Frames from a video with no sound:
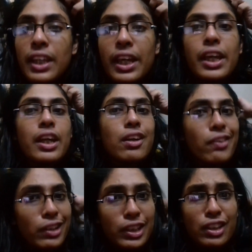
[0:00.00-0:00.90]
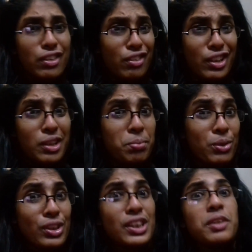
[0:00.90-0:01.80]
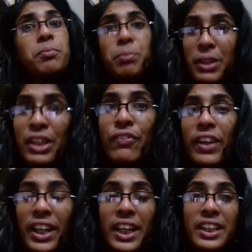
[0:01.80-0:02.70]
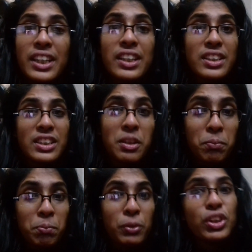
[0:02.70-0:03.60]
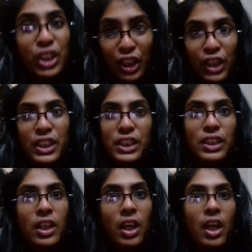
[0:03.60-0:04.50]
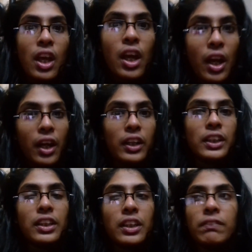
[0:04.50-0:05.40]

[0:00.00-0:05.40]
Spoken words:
they are really good at pushing me when I need some pushings. And